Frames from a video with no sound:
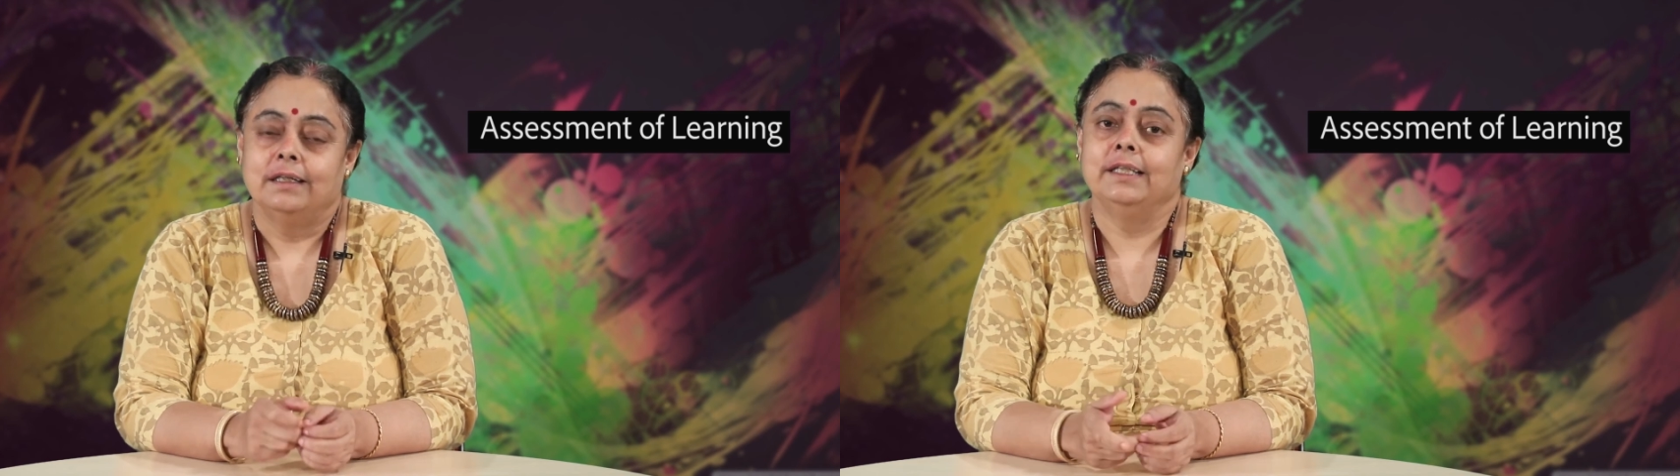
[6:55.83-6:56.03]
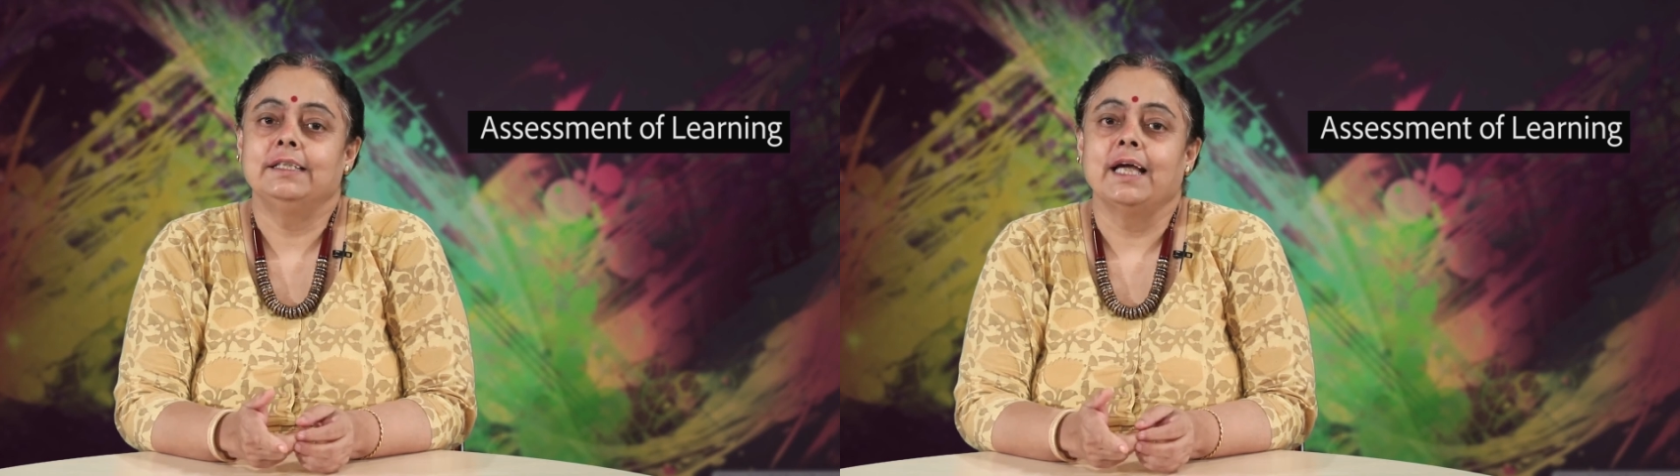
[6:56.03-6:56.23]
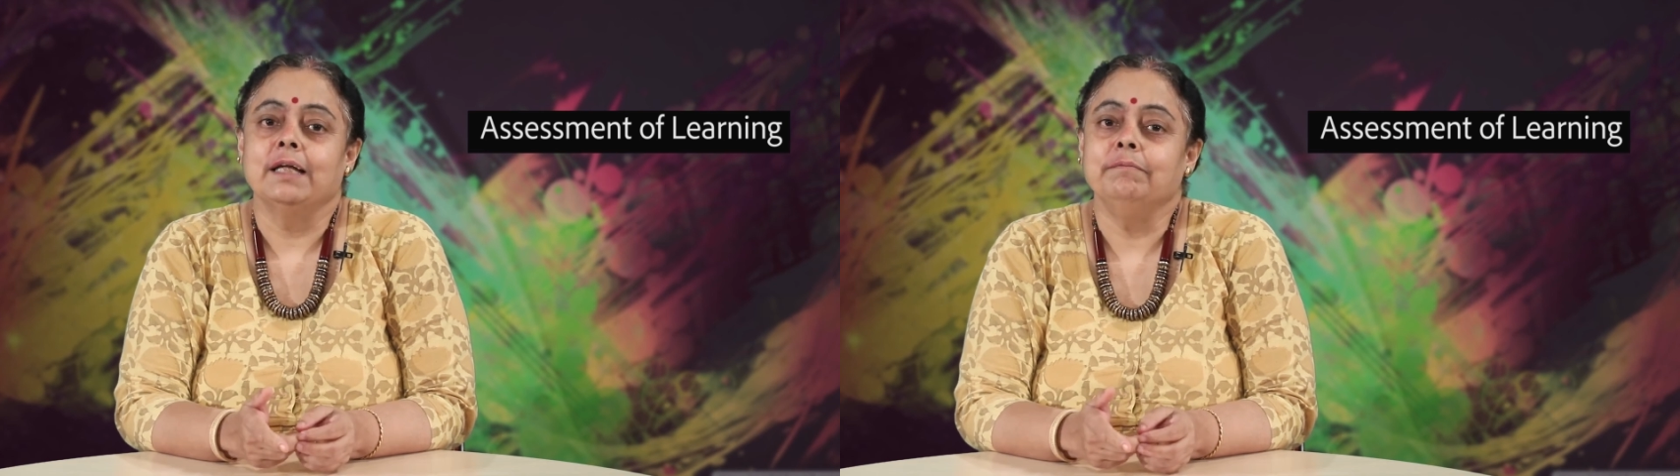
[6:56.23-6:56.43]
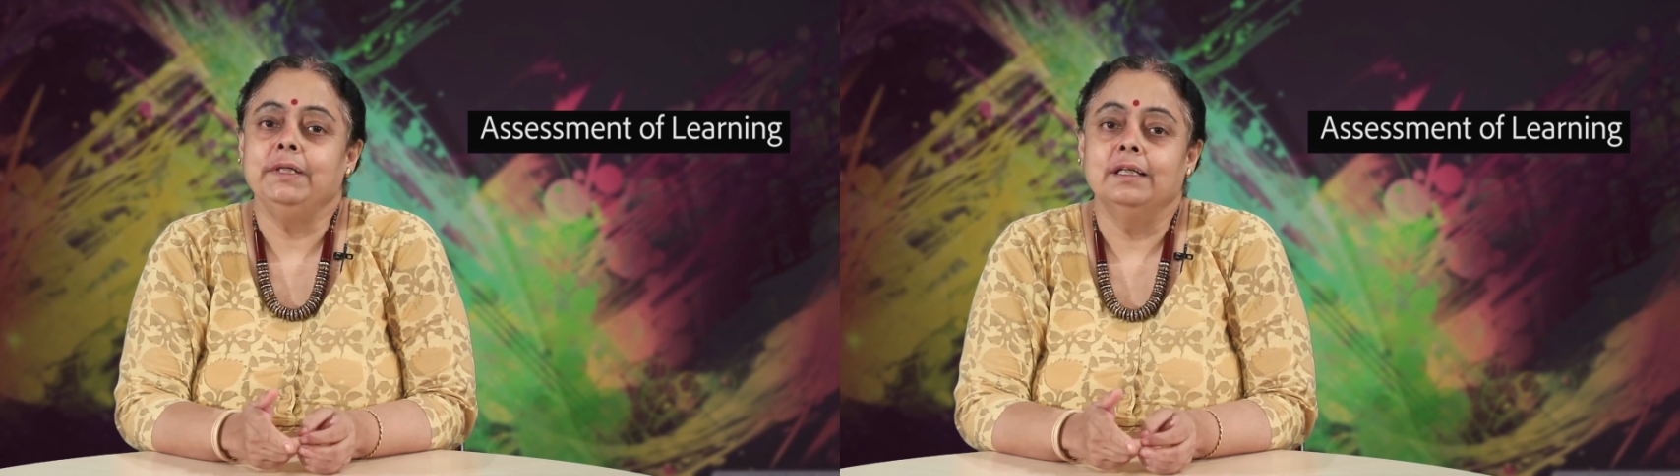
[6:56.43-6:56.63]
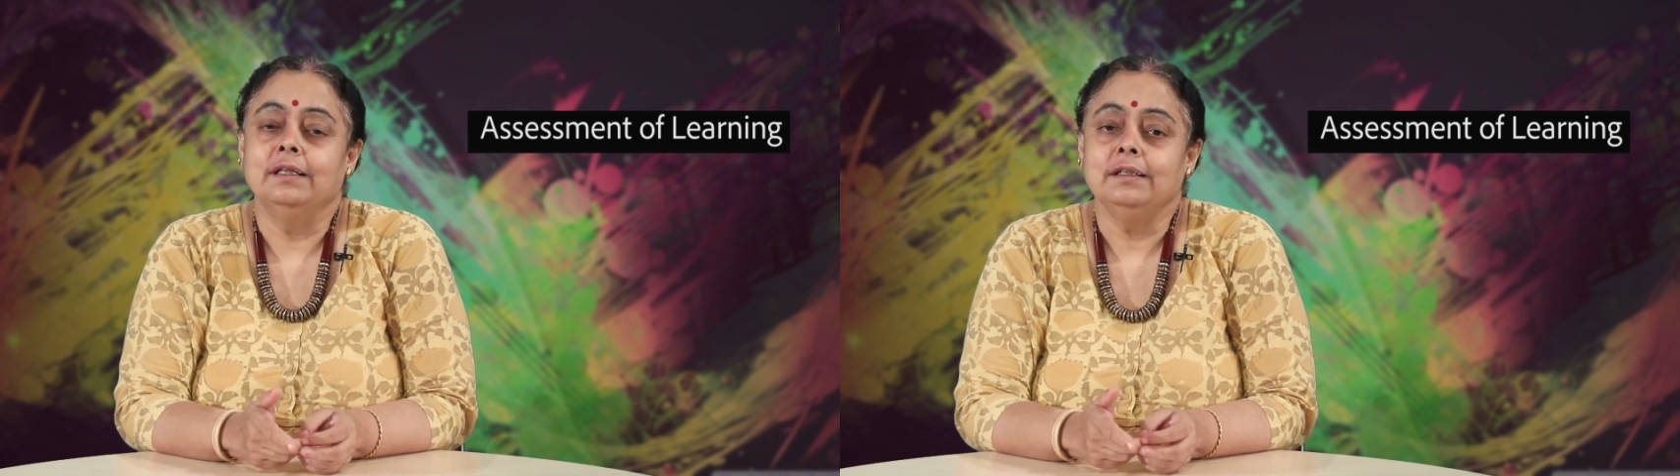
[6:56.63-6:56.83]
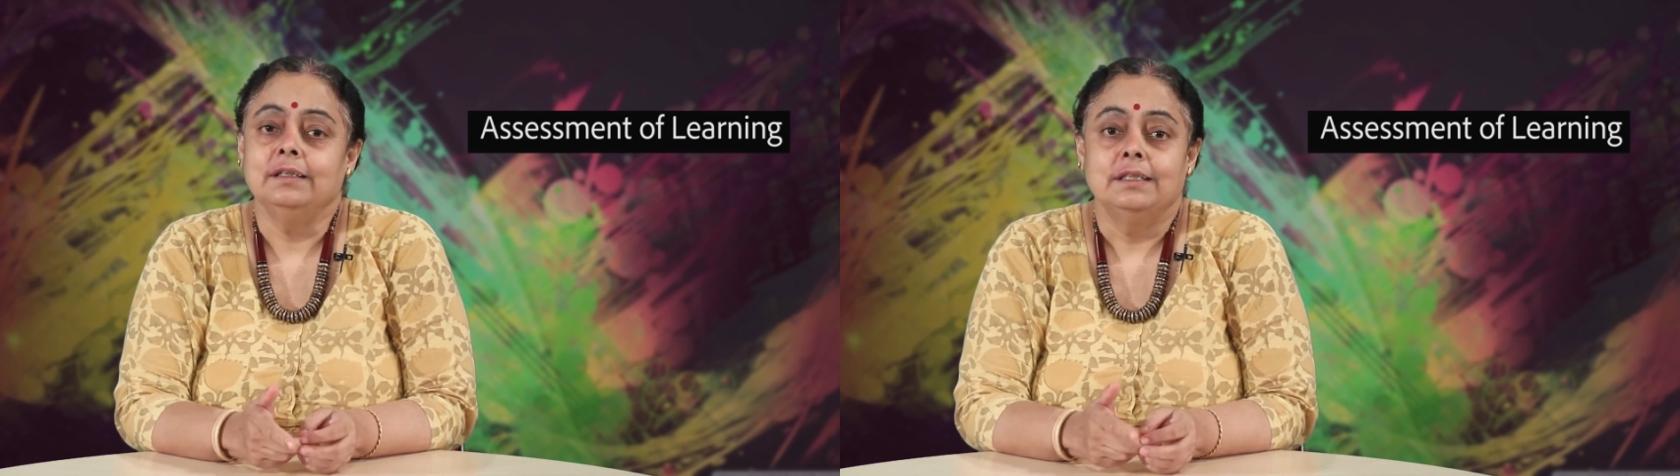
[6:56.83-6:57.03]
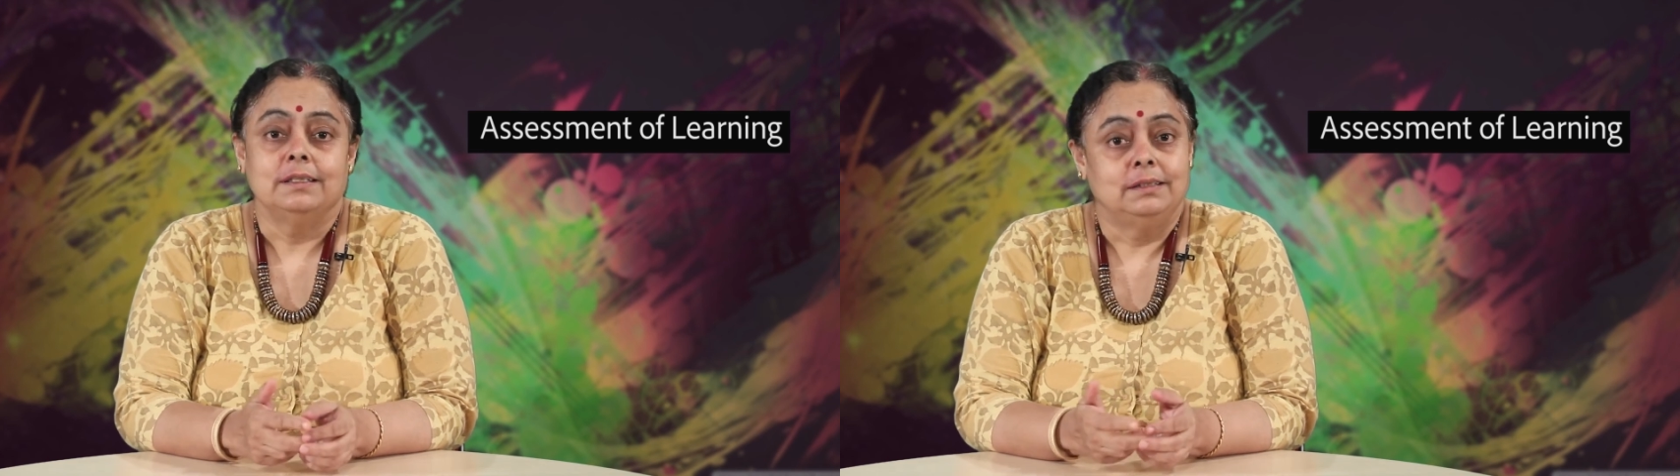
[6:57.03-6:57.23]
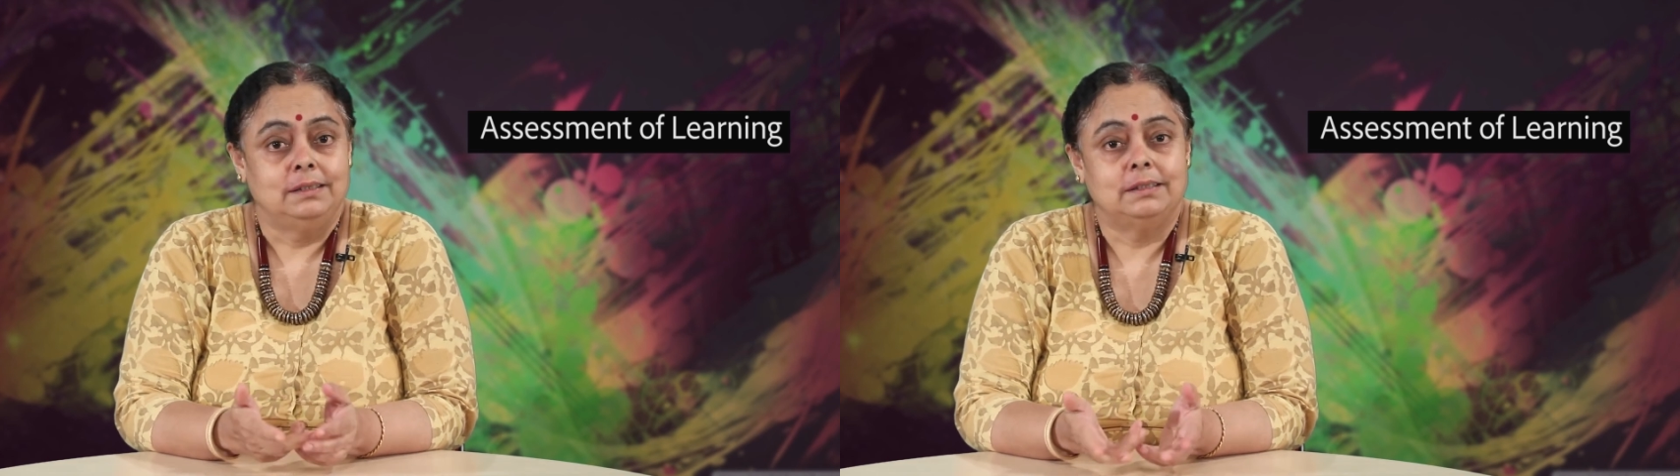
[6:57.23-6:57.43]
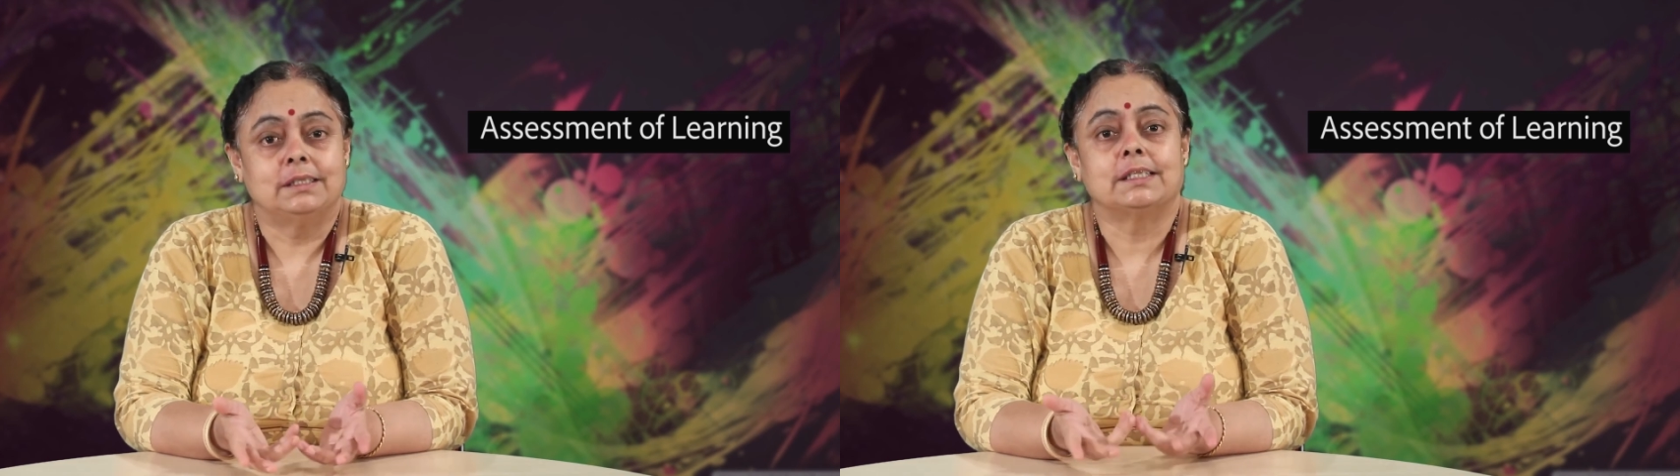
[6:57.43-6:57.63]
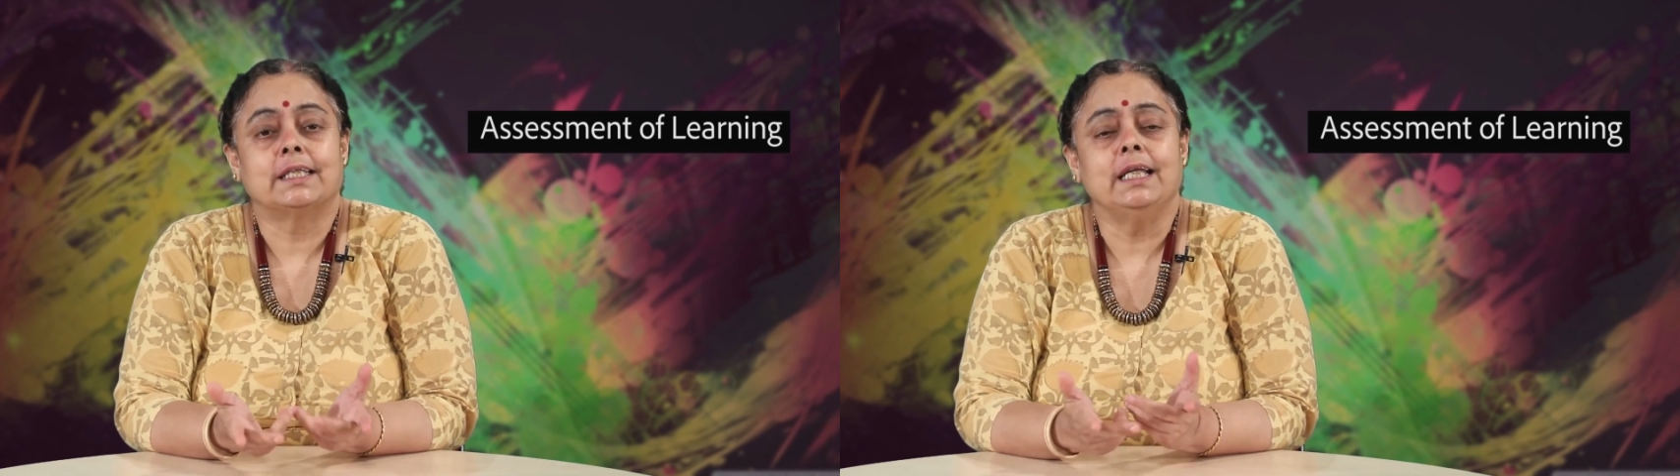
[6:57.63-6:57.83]
It can be a
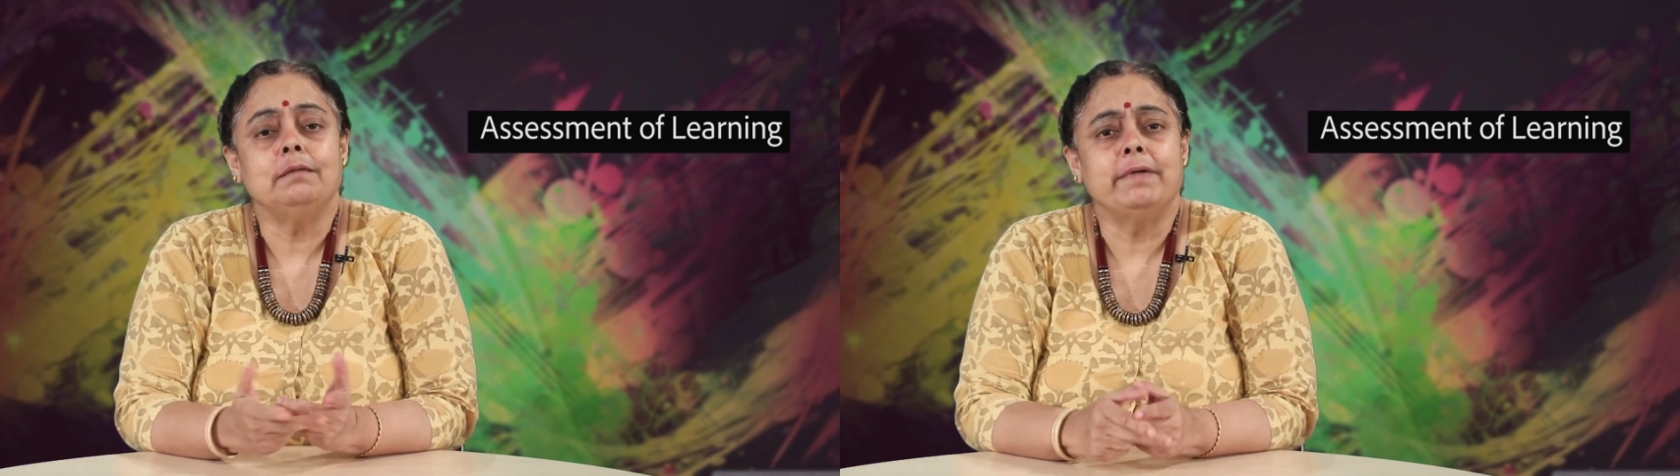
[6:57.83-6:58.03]
skill